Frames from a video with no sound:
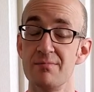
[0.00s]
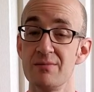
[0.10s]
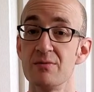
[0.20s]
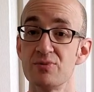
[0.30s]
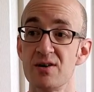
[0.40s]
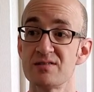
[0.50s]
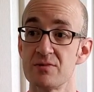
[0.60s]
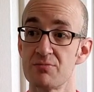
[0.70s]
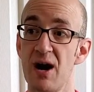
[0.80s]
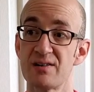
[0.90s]
maybe employ some of
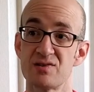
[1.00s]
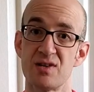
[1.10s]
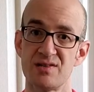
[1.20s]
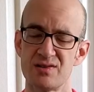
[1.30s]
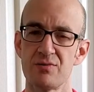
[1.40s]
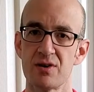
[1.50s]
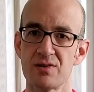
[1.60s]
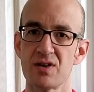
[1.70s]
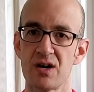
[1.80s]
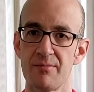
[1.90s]
the practice strategies that we're going
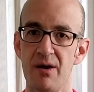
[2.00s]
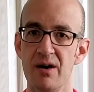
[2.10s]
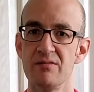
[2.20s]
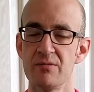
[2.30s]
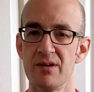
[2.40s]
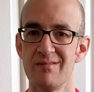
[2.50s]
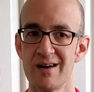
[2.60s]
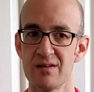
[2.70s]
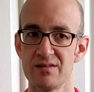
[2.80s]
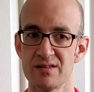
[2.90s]
to talk about a little bit
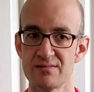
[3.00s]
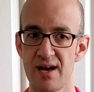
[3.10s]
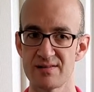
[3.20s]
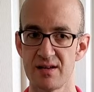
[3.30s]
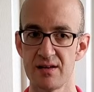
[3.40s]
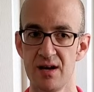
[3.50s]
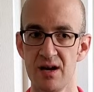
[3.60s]
later in this lesson.